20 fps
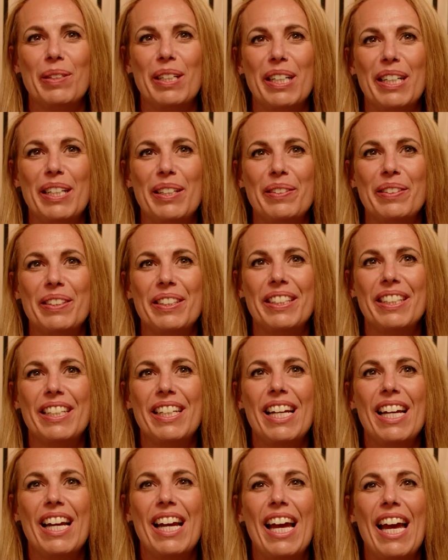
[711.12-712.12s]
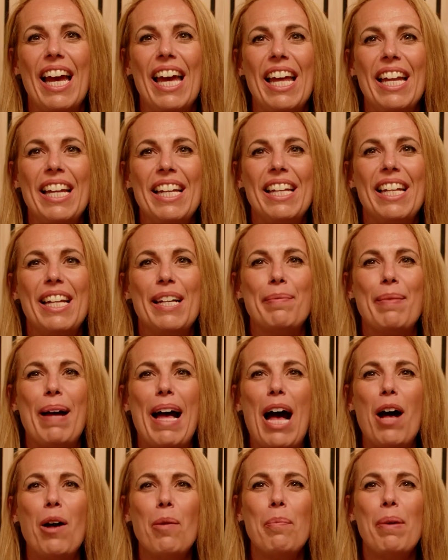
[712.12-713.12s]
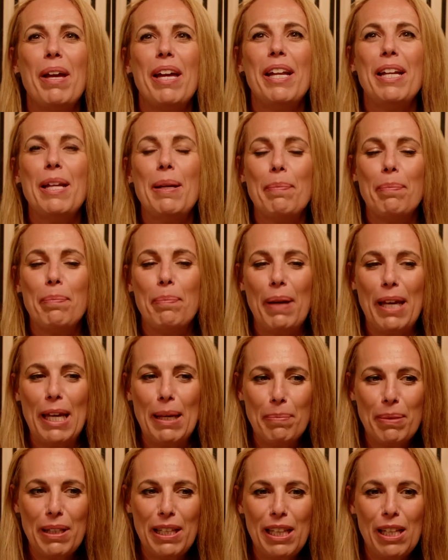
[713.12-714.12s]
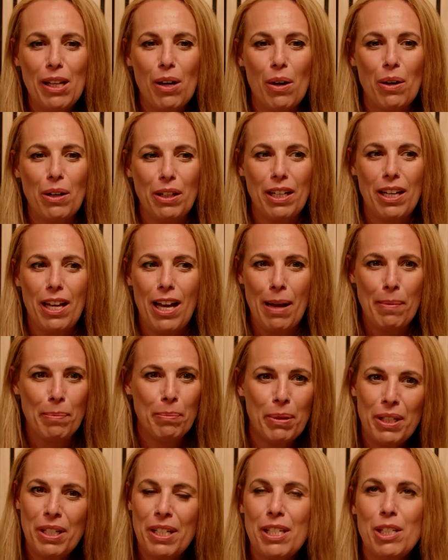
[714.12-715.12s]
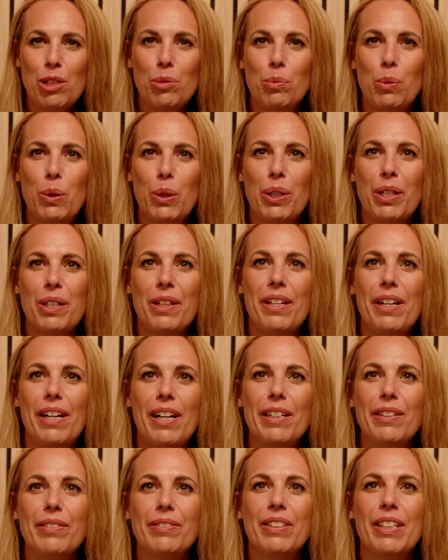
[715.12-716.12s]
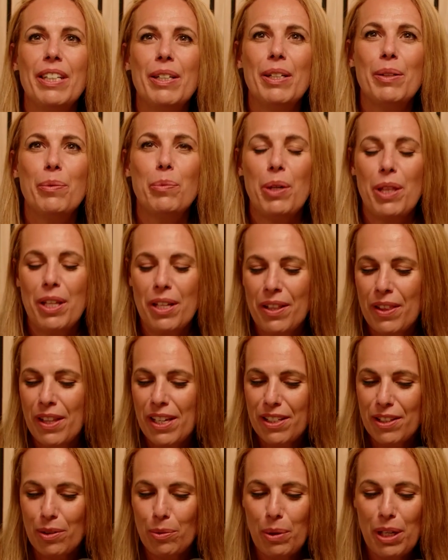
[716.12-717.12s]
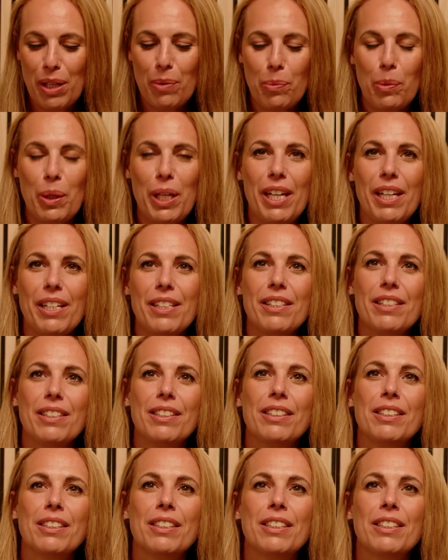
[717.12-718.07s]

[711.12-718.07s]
well, and how many people or companies worked there within these 3 weeks?